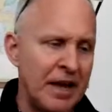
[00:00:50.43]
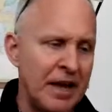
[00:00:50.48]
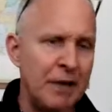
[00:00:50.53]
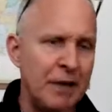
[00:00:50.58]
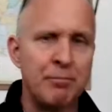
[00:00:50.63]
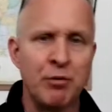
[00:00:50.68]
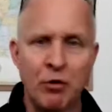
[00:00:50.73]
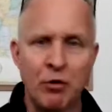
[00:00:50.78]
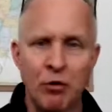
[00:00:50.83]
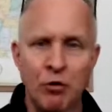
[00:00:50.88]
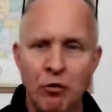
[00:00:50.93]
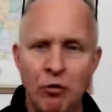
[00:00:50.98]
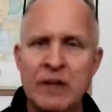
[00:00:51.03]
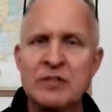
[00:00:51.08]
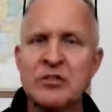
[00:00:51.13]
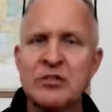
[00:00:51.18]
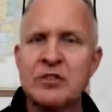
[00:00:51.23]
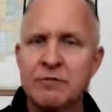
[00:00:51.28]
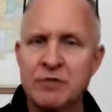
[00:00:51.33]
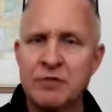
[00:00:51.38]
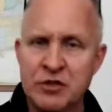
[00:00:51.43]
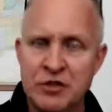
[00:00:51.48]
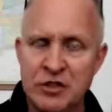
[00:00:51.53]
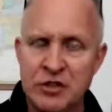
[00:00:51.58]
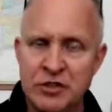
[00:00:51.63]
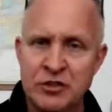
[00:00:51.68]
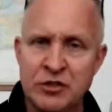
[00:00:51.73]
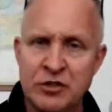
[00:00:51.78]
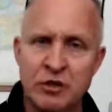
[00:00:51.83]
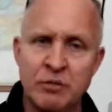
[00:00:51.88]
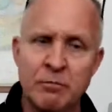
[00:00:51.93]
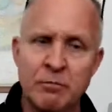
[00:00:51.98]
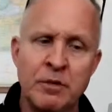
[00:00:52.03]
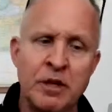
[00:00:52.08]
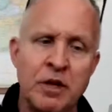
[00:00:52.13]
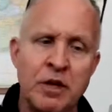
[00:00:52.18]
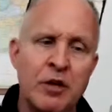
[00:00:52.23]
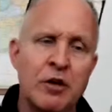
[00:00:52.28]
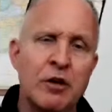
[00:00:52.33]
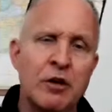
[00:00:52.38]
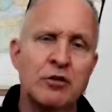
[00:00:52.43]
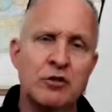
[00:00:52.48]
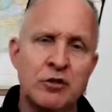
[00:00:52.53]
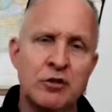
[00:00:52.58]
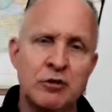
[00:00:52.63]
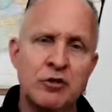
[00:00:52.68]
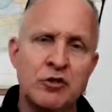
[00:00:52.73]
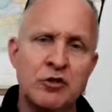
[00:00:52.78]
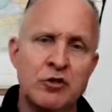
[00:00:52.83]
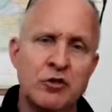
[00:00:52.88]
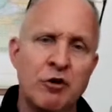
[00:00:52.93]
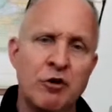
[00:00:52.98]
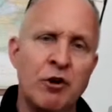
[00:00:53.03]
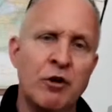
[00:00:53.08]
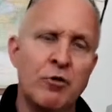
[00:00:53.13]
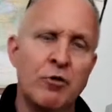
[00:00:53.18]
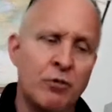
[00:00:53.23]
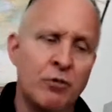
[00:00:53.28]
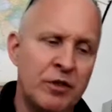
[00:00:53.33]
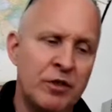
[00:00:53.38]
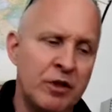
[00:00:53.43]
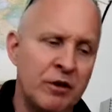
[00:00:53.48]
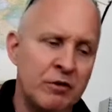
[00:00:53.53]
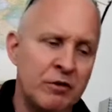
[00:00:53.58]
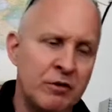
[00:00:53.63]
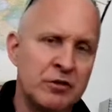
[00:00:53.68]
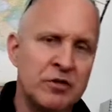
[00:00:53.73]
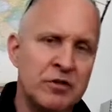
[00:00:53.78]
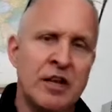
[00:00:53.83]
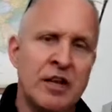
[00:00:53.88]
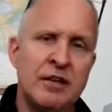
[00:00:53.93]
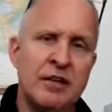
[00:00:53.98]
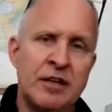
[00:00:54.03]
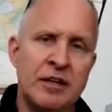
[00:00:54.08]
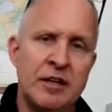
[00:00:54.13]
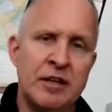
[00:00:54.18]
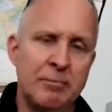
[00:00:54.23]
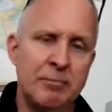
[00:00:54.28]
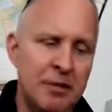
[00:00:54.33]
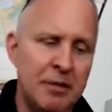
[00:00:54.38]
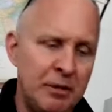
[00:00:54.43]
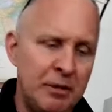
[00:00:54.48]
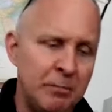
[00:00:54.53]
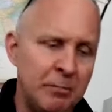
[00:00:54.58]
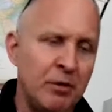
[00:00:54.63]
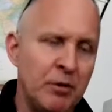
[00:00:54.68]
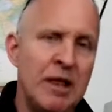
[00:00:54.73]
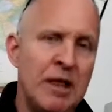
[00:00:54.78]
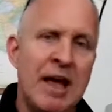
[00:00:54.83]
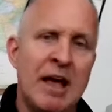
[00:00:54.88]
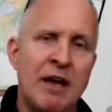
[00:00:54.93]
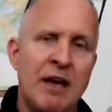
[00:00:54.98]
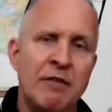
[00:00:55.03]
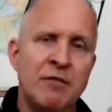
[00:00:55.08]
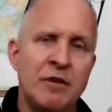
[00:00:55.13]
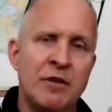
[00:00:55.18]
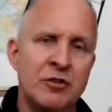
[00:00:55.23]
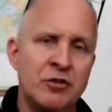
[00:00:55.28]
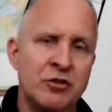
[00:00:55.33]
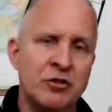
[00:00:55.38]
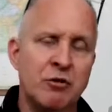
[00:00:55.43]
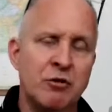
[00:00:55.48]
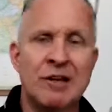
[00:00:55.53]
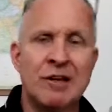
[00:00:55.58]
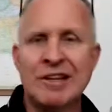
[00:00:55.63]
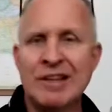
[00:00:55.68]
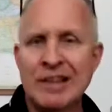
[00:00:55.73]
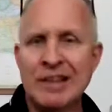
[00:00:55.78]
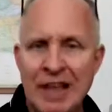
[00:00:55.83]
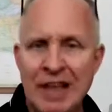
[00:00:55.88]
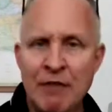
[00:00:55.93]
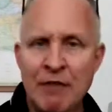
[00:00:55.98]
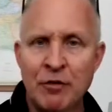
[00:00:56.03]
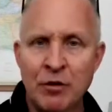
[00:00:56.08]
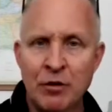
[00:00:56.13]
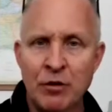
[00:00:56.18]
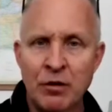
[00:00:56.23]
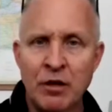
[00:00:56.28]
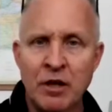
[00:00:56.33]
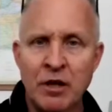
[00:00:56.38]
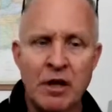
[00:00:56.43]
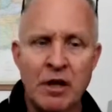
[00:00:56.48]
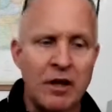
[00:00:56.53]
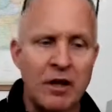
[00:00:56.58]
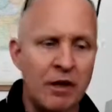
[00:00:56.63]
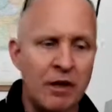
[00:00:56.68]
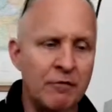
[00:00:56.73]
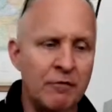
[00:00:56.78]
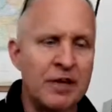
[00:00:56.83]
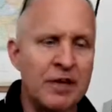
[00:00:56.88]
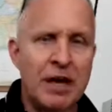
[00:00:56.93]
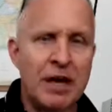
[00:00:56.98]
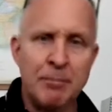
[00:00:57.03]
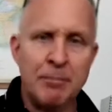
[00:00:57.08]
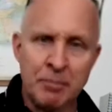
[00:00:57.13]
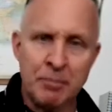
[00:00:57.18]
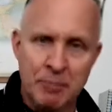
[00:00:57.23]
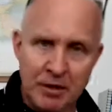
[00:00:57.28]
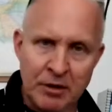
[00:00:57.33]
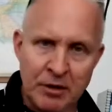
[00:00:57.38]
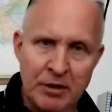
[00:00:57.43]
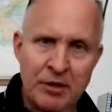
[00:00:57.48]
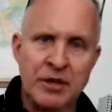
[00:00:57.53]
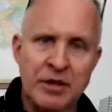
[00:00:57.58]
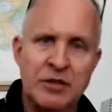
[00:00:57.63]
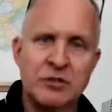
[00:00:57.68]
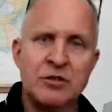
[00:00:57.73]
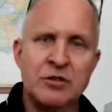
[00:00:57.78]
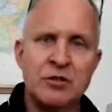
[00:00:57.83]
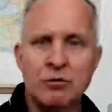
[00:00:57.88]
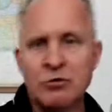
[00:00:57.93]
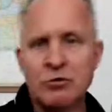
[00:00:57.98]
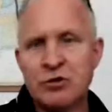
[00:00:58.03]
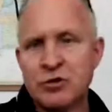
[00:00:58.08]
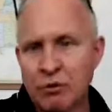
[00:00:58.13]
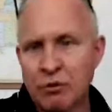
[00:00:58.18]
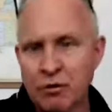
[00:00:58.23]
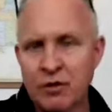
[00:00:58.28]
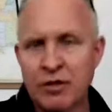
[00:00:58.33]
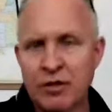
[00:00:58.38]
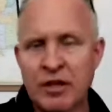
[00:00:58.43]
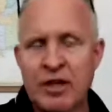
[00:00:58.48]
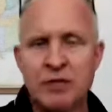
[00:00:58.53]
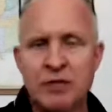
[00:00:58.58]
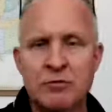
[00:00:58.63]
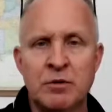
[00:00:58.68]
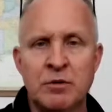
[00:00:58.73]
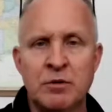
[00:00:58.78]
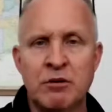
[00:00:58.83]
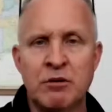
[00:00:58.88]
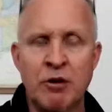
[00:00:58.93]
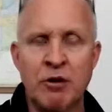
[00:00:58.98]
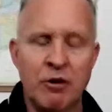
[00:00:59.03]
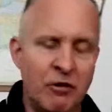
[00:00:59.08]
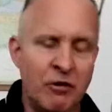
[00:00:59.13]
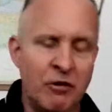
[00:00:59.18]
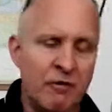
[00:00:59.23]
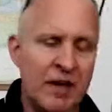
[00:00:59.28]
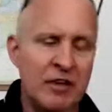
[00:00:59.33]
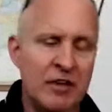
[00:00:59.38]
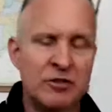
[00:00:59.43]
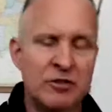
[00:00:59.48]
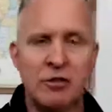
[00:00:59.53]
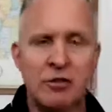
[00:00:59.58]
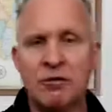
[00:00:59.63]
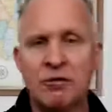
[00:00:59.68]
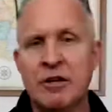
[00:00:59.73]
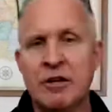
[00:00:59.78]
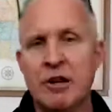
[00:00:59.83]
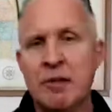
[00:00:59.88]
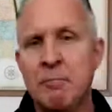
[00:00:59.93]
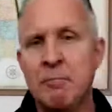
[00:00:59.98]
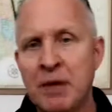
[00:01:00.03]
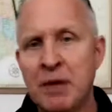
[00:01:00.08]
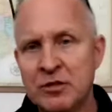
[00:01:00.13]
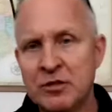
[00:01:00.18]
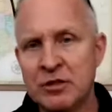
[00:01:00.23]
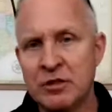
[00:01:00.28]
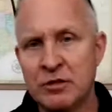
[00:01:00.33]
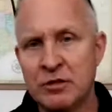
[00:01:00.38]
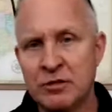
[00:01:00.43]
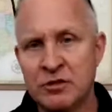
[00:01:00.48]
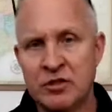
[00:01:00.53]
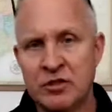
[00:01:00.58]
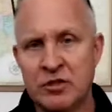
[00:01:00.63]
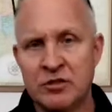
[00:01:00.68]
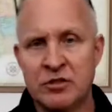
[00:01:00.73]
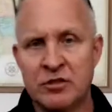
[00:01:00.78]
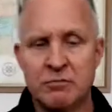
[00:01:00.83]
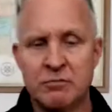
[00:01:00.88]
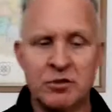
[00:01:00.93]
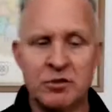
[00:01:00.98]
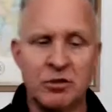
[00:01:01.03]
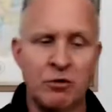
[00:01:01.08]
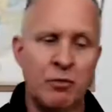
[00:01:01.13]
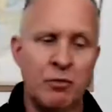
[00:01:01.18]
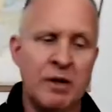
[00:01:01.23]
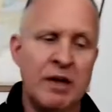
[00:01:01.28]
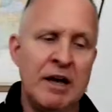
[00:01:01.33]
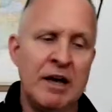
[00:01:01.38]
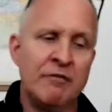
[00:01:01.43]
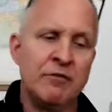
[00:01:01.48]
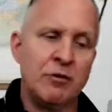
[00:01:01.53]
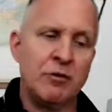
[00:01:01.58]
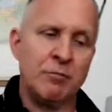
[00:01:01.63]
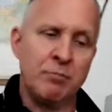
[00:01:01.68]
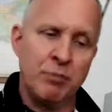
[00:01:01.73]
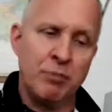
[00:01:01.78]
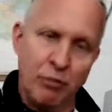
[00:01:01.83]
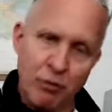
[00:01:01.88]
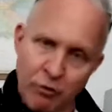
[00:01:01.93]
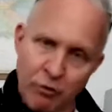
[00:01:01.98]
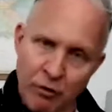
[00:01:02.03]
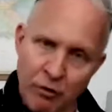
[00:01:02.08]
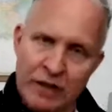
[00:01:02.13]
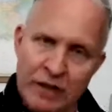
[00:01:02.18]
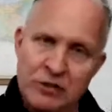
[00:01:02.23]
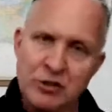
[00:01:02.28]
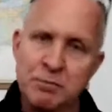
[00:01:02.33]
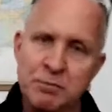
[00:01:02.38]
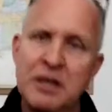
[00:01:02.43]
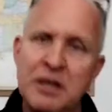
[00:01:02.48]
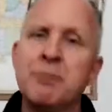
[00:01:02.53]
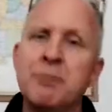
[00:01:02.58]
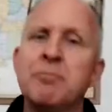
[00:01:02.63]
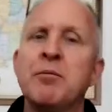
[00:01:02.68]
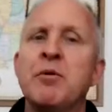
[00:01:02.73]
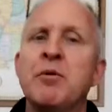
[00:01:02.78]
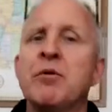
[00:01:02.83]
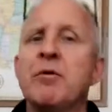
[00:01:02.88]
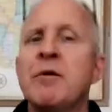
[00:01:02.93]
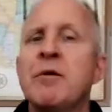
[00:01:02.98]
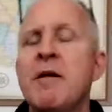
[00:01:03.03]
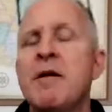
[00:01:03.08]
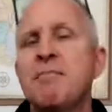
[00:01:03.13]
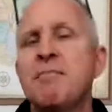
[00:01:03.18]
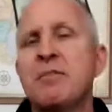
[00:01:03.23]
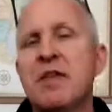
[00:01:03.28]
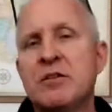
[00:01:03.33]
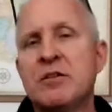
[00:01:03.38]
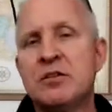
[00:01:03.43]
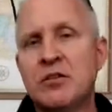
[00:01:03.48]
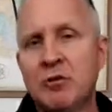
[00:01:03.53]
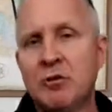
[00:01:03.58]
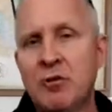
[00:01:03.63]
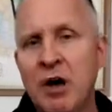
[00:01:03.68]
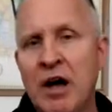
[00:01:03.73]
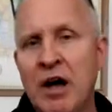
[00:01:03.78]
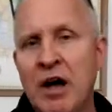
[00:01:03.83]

a progressive system should start with the understanding that people have a certain level of capability to do certain things with their cardiovascular and their muscular system. So we have to progress people to